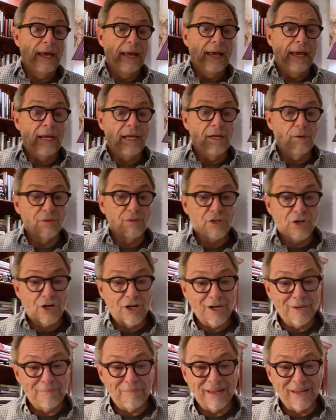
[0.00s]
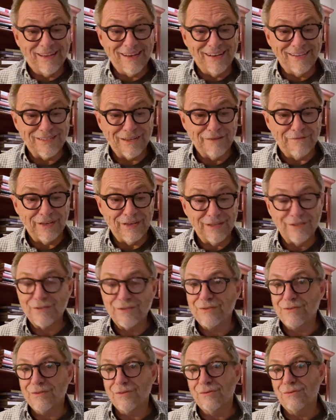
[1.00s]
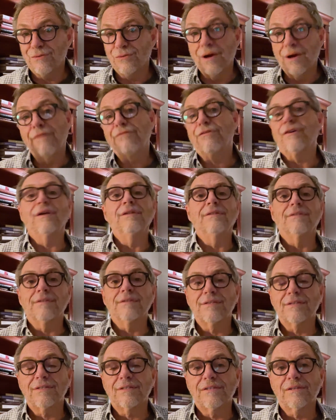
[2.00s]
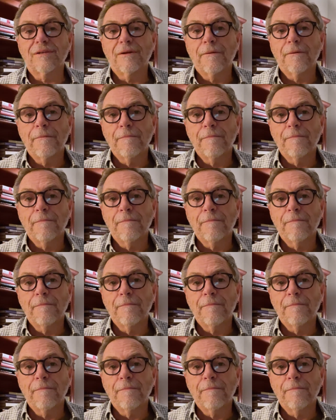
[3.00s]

And he was heard because of his reverence.